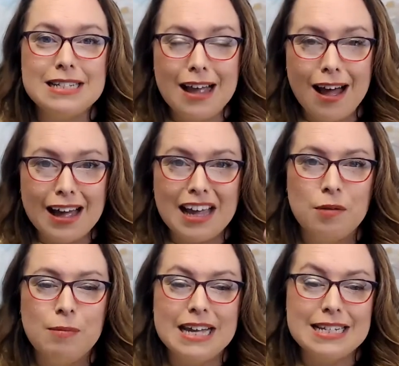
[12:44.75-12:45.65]
and
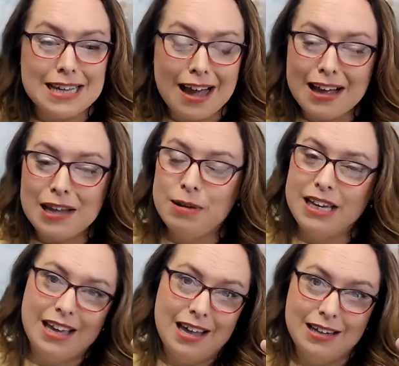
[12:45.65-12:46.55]
time and time
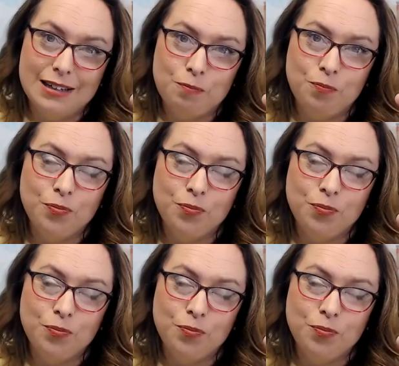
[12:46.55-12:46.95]
again.